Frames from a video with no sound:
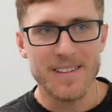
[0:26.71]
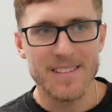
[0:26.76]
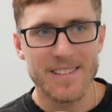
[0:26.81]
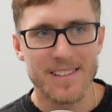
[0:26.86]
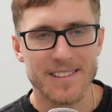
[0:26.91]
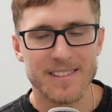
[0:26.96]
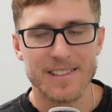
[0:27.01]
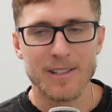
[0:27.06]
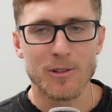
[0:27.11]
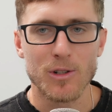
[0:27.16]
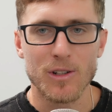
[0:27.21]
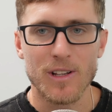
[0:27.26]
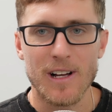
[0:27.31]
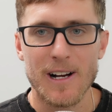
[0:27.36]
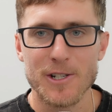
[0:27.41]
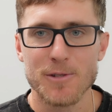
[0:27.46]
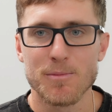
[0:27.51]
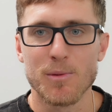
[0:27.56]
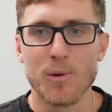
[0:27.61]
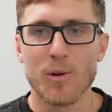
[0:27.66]
the serial
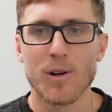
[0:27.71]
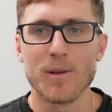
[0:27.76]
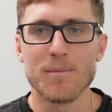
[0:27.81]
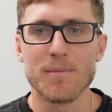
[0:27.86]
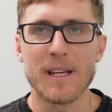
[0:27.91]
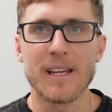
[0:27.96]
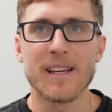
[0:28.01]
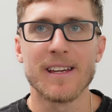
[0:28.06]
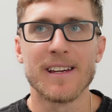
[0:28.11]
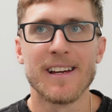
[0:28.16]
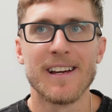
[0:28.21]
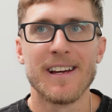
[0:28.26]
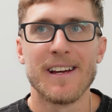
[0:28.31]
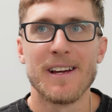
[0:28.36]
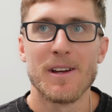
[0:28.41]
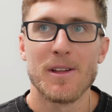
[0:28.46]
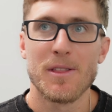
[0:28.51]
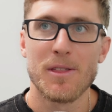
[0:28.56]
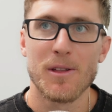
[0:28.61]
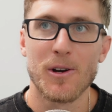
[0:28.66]
entrepreneur in me
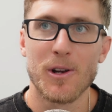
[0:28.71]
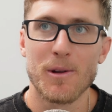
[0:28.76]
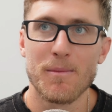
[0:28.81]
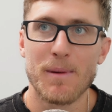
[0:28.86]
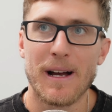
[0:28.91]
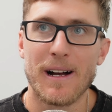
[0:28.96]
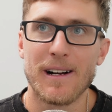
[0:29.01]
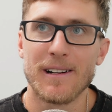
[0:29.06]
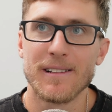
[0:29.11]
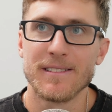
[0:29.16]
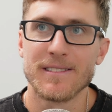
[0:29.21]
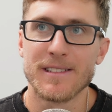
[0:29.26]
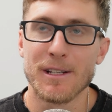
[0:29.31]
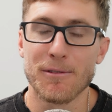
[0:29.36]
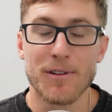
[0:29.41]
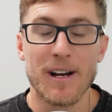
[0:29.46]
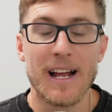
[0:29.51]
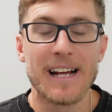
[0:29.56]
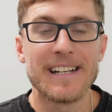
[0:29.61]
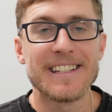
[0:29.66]
thought about
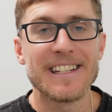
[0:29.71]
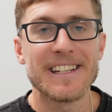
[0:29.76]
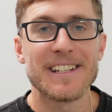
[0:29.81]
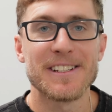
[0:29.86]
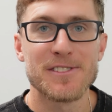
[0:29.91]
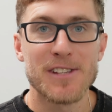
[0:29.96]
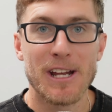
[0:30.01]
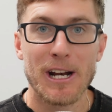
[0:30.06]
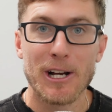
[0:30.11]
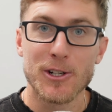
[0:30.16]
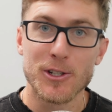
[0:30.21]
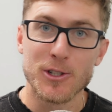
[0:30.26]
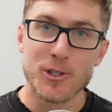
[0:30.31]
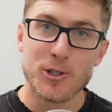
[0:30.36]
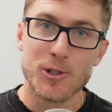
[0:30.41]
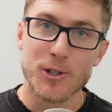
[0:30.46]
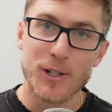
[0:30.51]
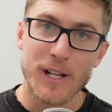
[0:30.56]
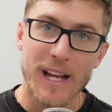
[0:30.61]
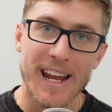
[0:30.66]
different ideas that I could
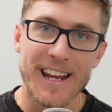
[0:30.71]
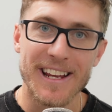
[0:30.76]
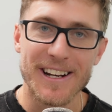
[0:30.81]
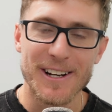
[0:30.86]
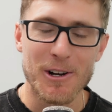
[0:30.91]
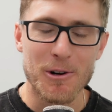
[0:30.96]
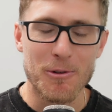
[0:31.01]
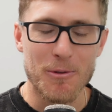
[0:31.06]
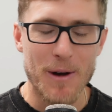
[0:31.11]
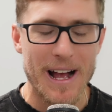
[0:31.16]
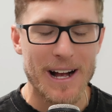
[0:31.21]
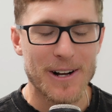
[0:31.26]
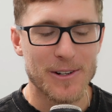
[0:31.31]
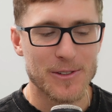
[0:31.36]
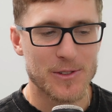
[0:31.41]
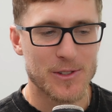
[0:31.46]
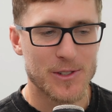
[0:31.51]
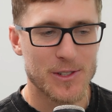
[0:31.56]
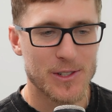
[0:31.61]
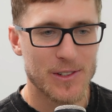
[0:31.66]
create
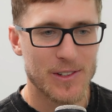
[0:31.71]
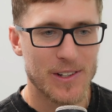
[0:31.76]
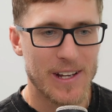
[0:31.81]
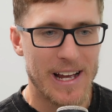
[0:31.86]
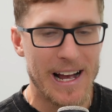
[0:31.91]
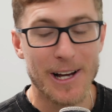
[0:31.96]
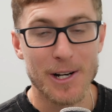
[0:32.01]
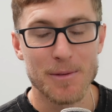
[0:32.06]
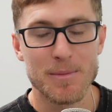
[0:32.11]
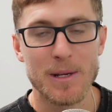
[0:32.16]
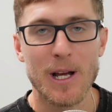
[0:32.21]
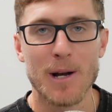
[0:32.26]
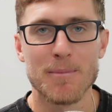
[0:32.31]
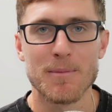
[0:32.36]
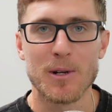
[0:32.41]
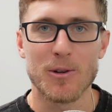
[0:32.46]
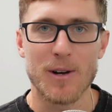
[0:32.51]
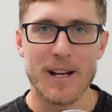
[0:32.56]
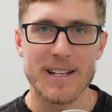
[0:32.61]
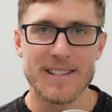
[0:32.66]
around how to become
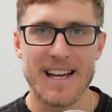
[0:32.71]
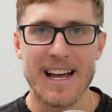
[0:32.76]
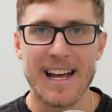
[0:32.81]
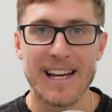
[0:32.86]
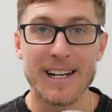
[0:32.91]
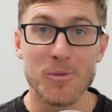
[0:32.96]
a great dad.